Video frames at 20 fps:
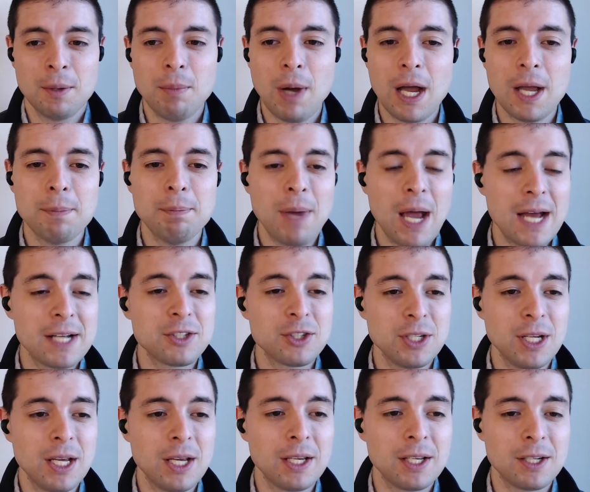By
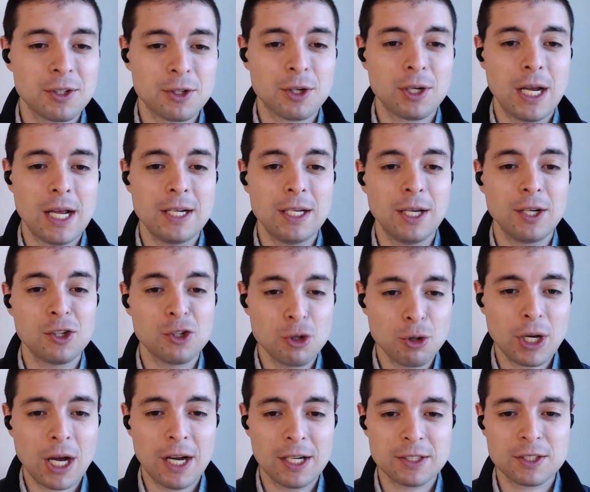imagining and creating
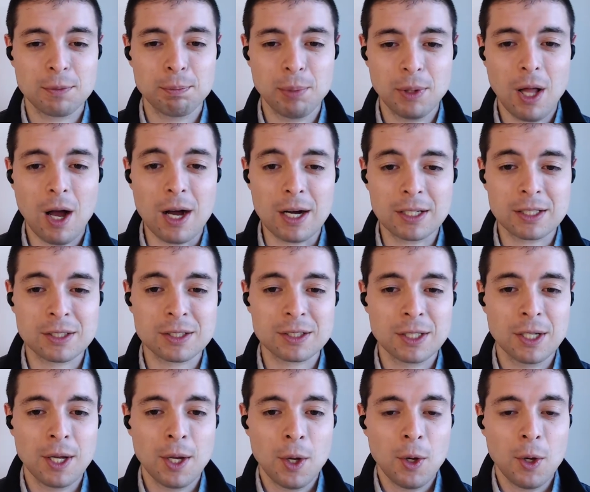new kinds of blocks,